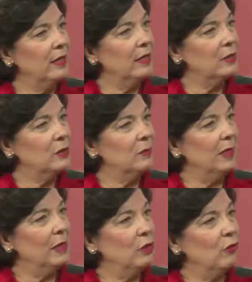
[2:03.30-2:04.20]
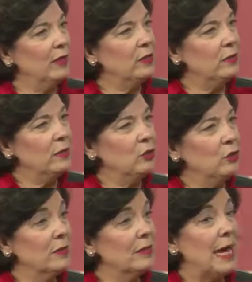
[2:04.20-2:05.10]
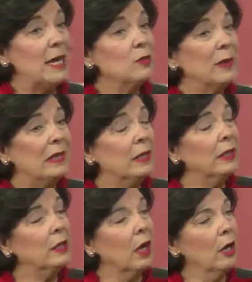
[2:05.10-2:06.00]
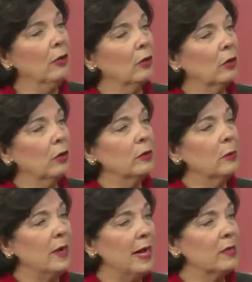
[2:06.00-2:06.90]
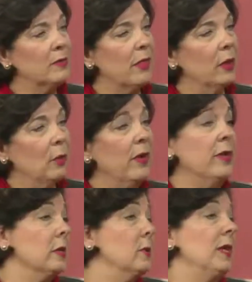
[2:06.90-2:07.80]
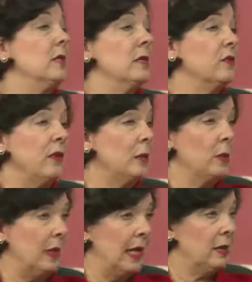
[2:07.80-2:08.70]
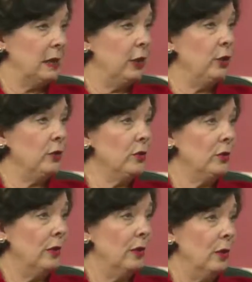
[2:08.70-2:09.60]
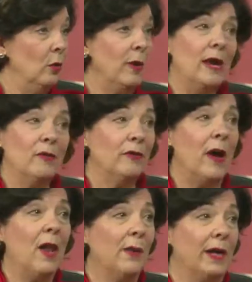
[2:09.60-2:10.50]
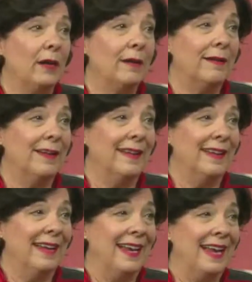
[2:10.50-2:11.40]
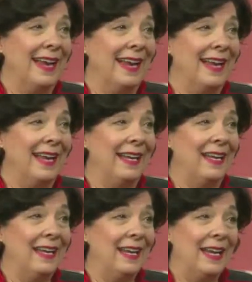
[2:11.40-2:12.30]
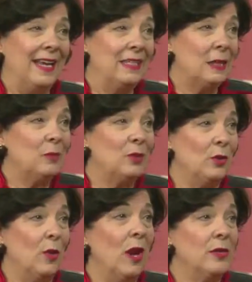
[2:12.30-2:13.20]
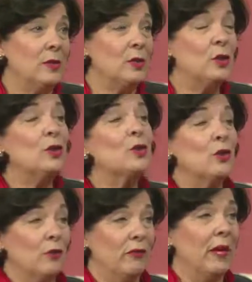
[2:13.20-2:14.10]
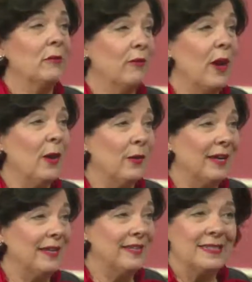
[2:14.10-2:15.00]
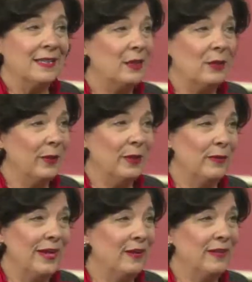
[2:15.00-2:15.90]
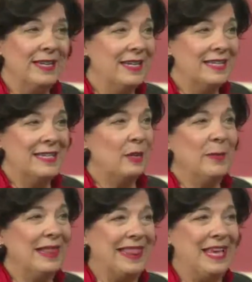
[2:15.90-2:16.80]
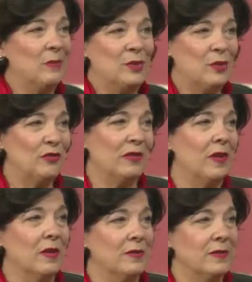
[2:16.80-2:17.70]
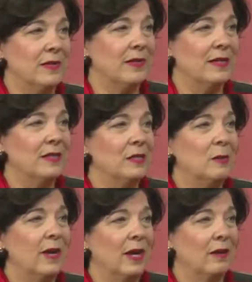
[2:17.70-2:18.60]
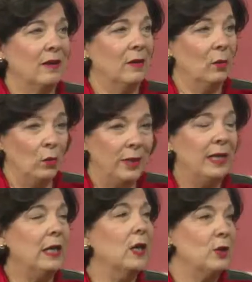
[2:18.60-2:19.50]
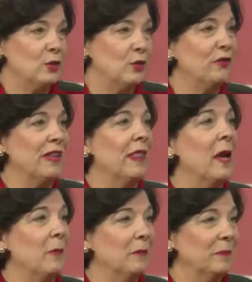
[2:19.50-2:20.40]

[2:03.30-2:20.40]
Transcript: to making great decisions as we lead others along the path with us. Because let's face it, as leaders, we have a following. And it's up to us to serve that following. It's not the other way around. It's not about them serving us. It's about we serving them.